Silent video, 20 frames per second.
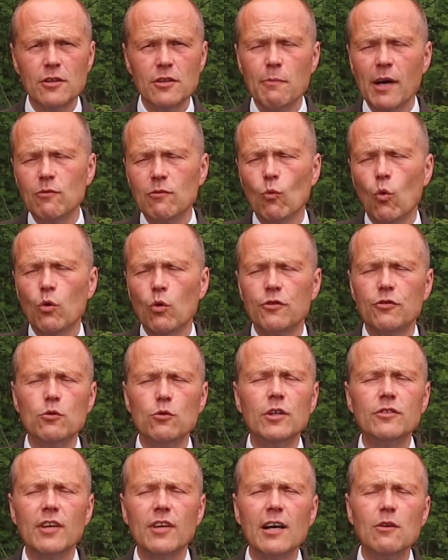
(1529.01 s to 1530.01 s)
You might walk
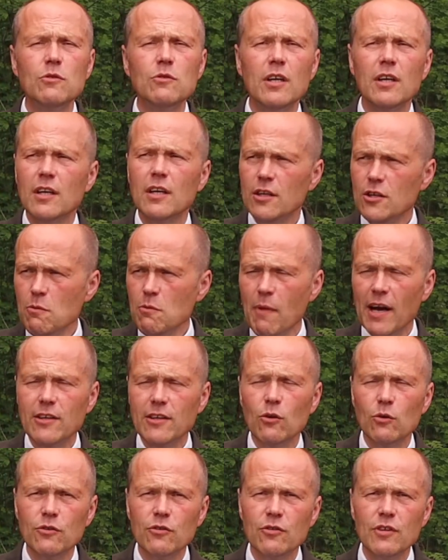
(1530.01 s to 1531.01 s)
through a town, you might
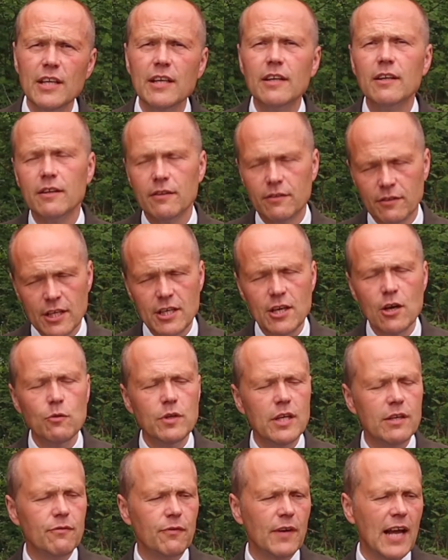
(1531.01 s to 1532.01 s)
not see the
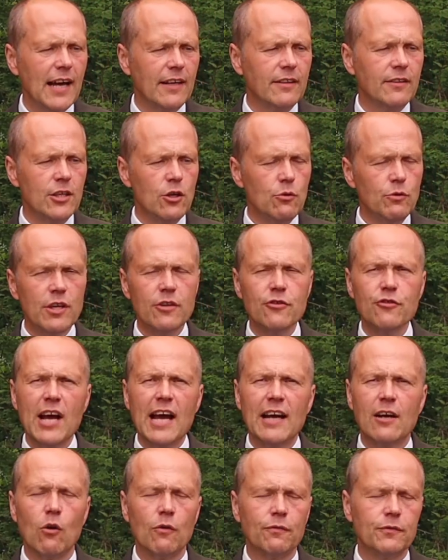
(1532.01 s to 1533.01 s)
Union flag, the Union
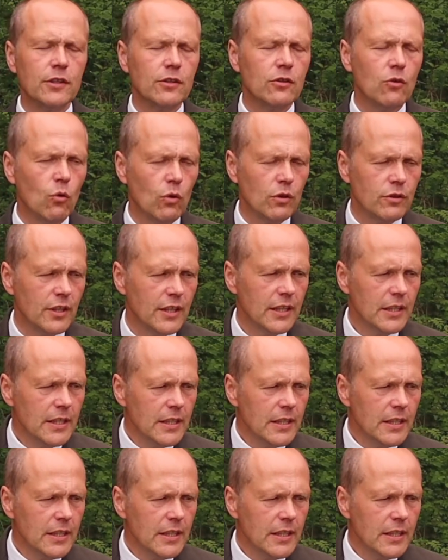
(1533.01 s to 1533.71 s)
Jack often called,